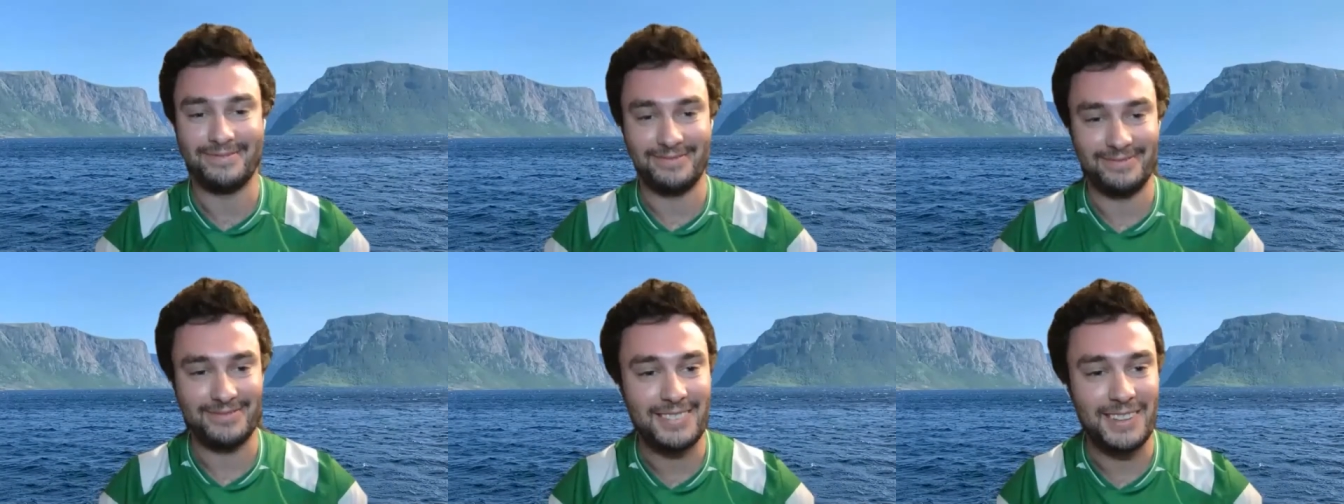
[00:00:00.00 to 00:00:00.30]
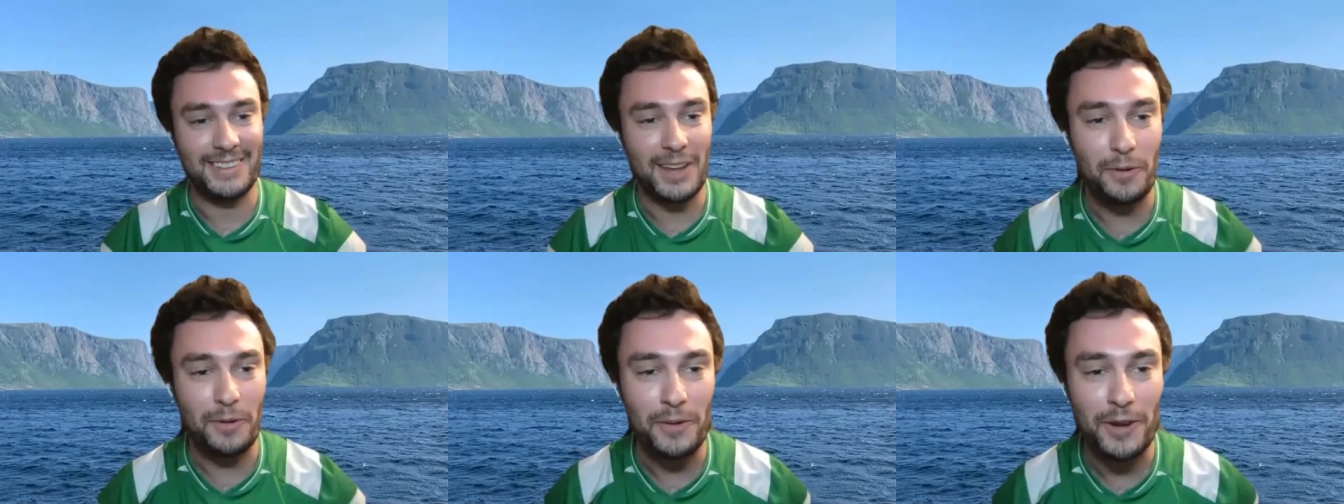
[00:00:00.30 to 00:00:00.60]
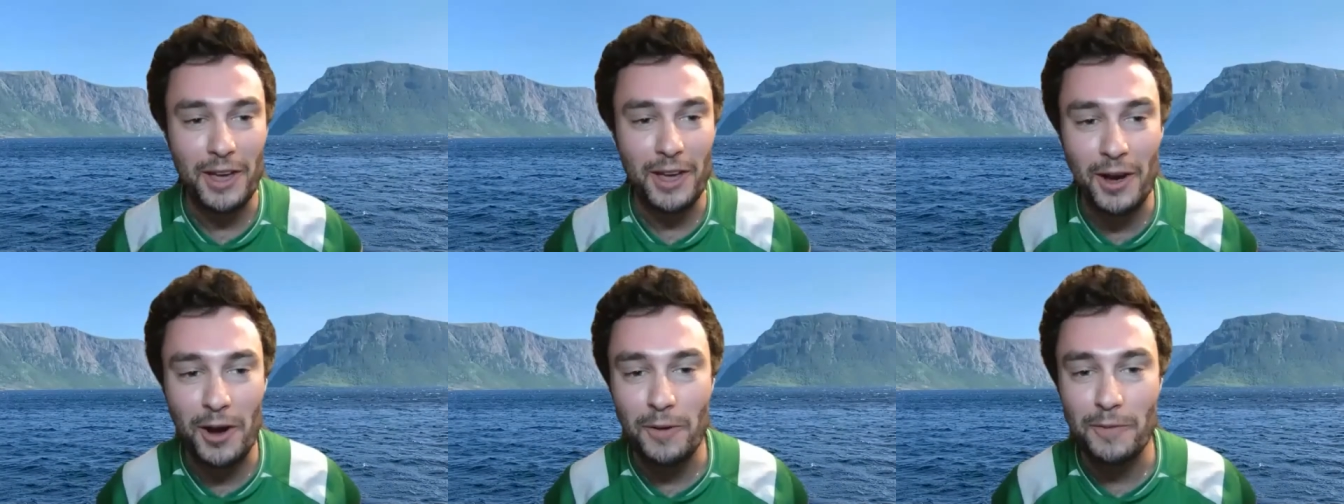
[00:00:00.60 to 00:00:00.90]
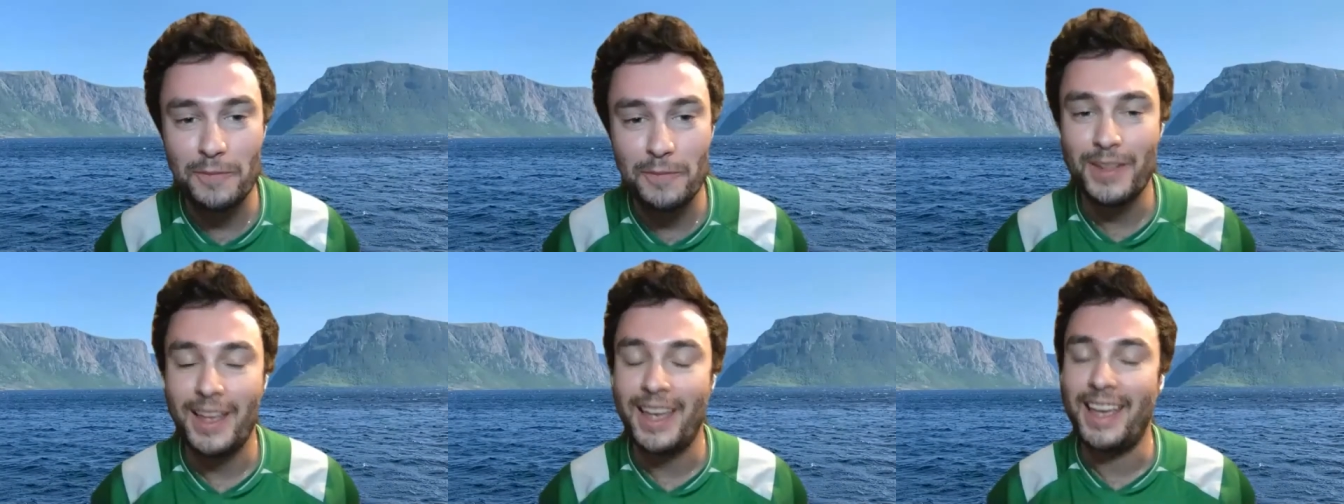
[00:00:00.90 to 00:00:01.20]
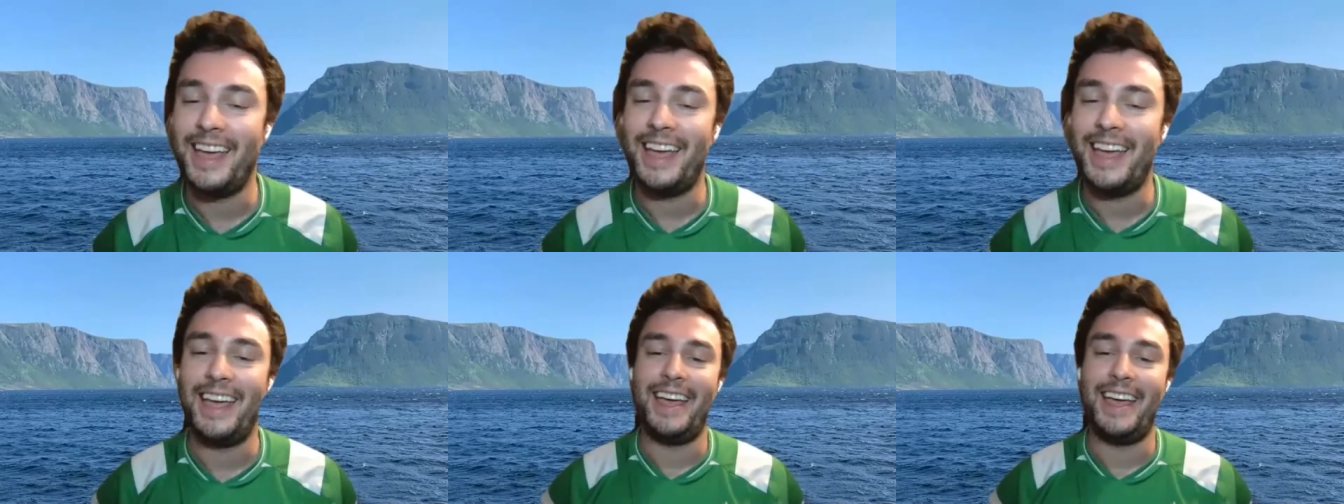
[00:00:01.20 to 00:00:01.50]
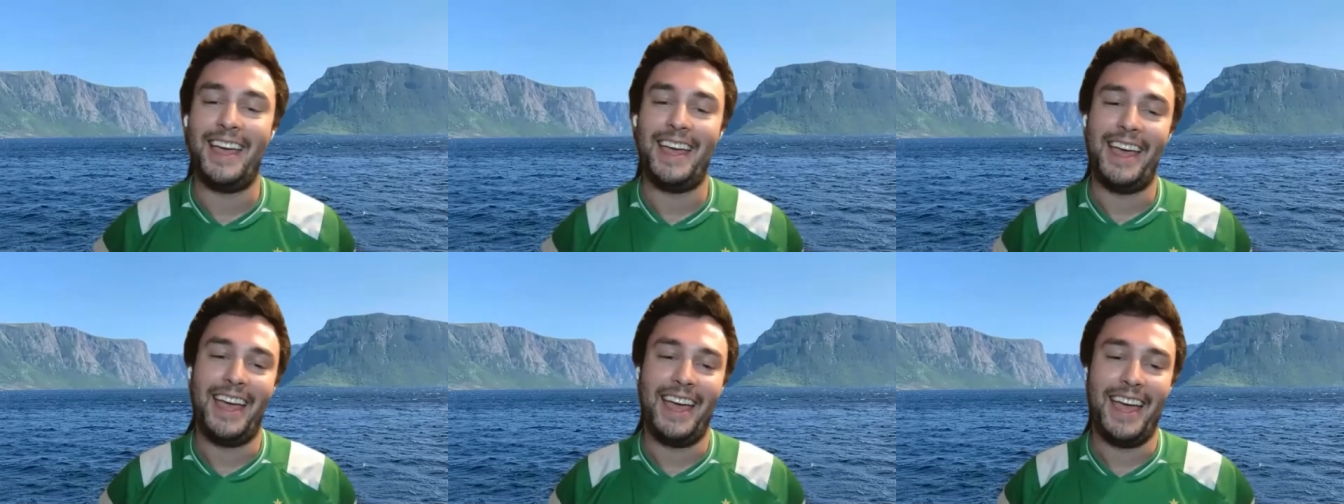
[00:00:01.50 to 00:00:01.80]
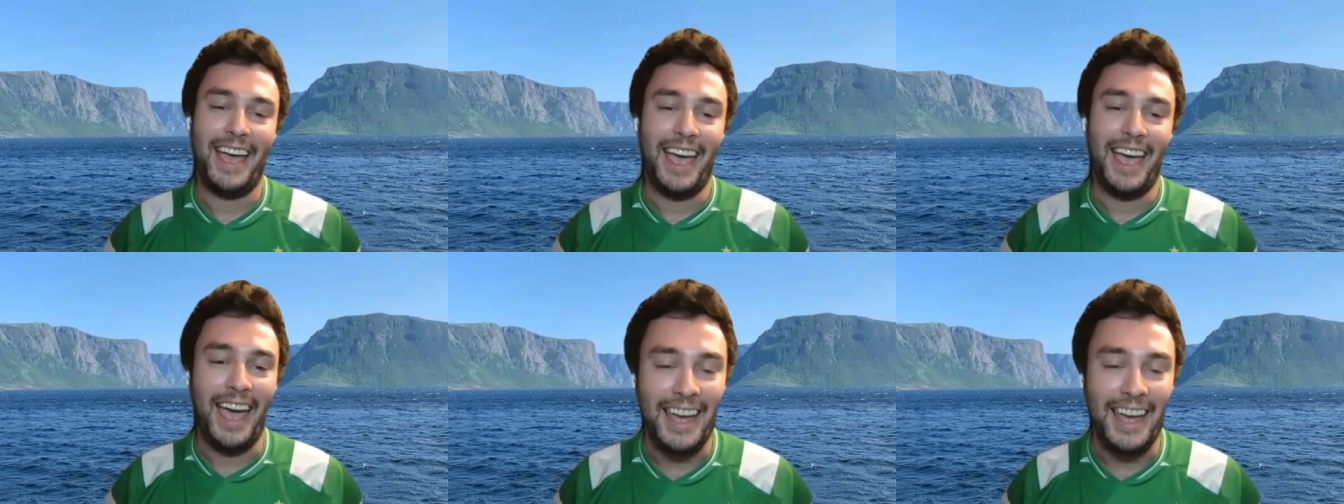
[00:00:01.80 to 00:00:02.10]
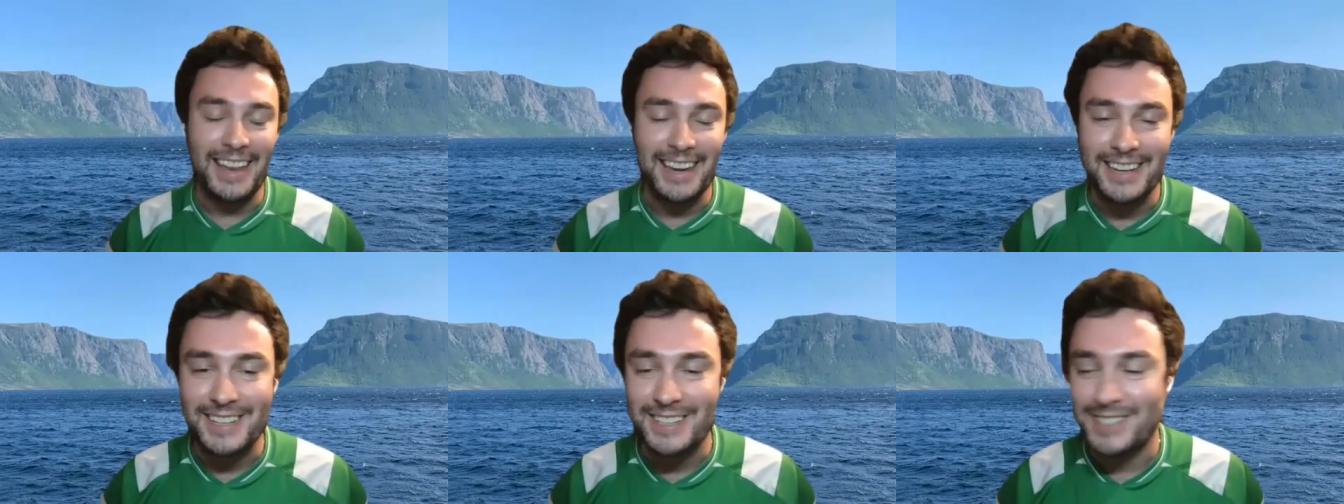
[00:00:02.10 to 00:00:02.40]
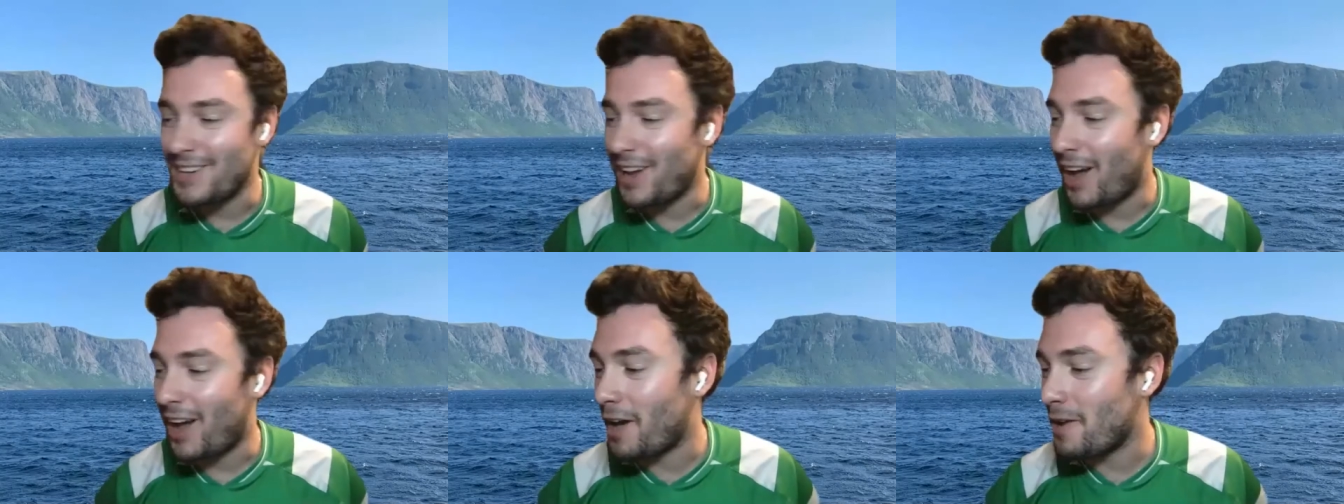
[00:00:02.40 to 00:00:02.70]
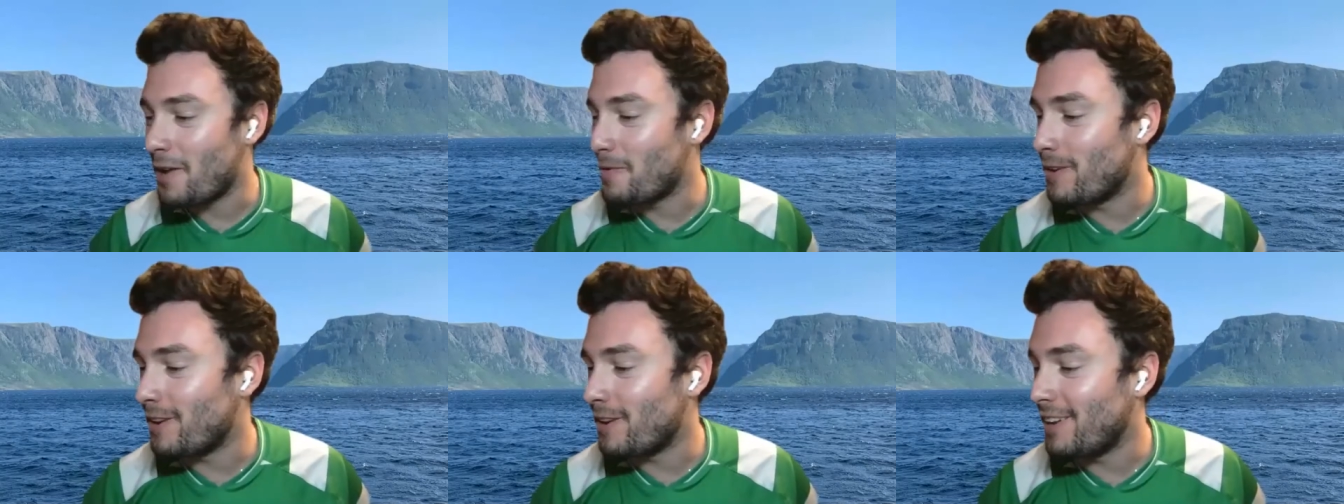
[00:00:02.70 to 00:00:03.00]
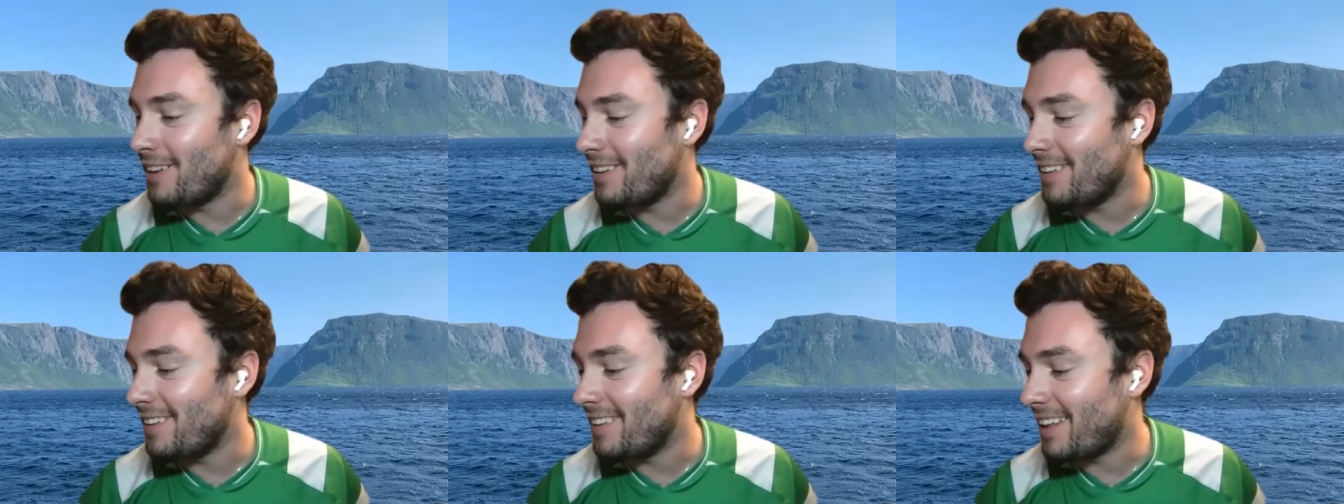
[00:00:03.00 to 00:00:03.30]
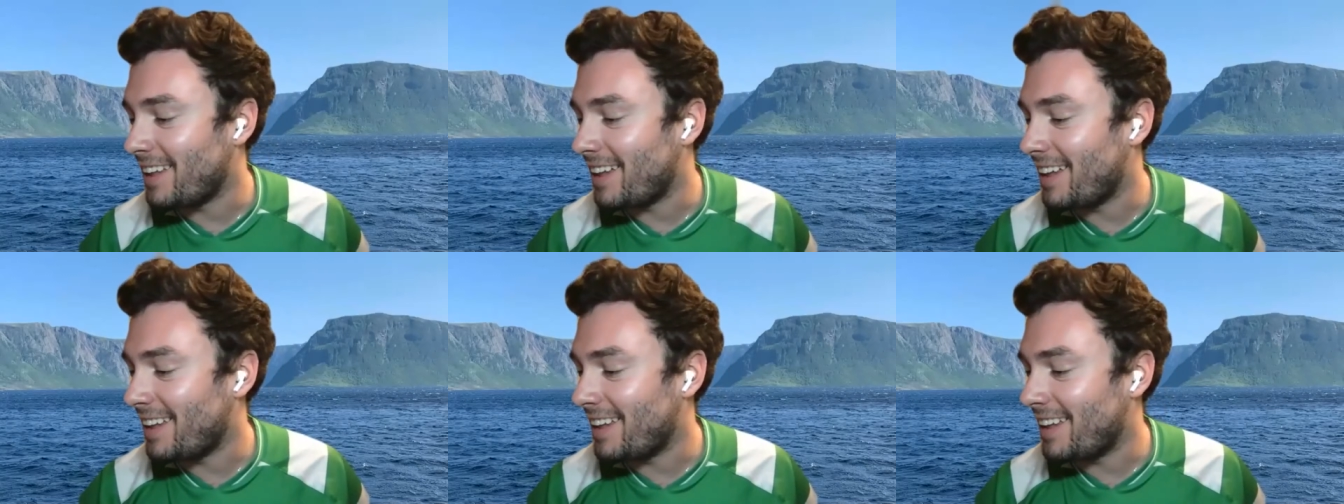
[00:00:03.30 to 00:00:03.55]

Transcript: There we go. And I will